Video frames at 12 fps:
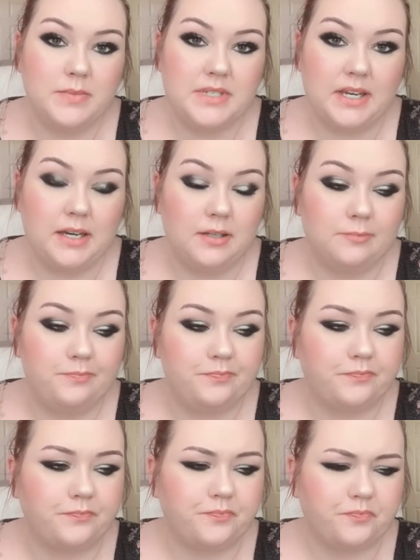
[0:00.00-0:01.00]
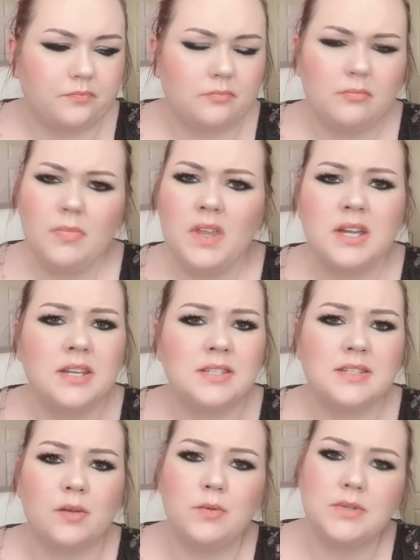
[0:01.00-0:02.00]
in and he's
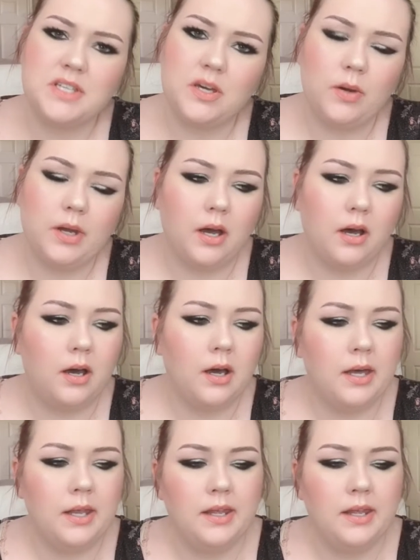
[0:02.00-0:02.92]
like, "What's going on?"